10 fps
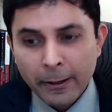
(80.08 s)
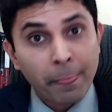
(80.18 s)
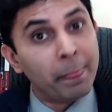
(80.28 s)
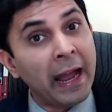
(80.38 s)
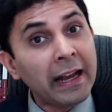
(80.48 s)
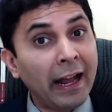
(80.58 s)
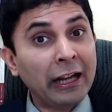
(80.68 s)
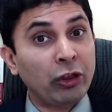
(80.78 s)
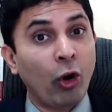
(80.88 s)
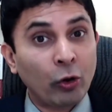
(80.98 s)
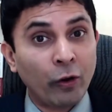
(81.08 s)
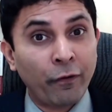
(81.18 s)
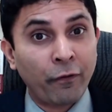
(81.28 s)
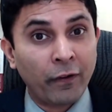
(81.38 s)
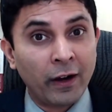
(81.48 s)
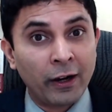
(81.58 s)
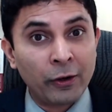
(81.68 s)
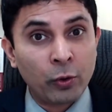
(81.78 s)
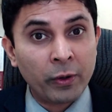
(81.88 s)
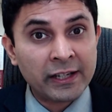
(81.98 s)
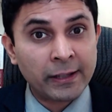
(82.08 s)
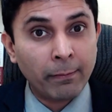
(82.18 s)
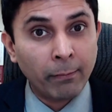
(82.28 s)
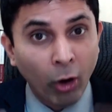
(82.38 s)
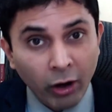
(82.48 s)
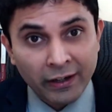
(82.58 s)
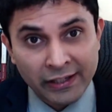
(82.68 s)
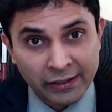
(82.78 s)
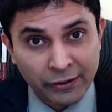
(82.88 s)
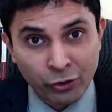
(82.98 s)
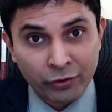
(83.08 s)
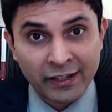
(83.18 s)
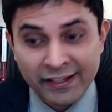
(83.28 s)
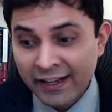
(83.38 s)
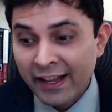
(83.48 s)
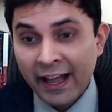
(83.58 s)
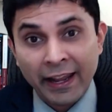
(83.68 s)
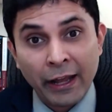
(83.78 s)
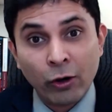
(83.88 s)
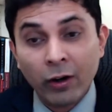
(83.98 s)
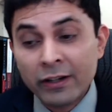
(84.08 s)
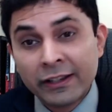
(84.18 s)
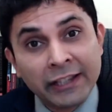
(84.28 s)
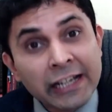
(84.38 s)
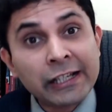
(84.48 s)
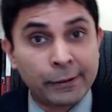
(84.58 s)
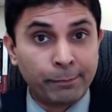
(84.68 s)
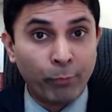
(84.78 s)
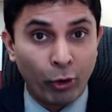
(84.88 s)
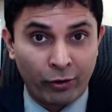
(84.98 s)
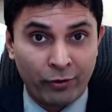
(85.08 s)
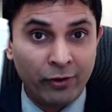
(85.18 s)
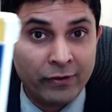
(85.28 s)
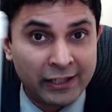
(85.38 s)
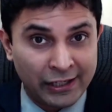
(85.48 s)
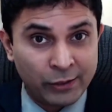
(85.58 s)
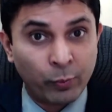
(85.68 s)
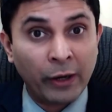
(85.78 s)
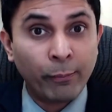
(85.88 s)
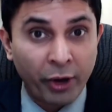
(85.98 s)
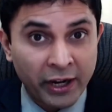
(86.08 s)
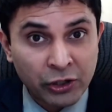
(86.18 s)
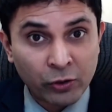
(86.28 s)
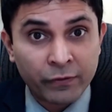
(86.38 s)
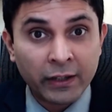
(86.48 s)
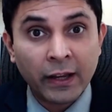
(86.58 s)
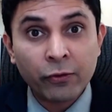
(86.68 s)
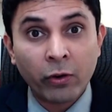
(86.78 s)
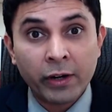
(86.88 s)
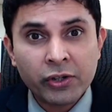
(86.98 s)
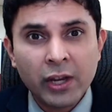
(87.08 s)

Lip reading: Then I thought of doing some more research on this. And I got this book, this is one more edition of Think and Grow Rich,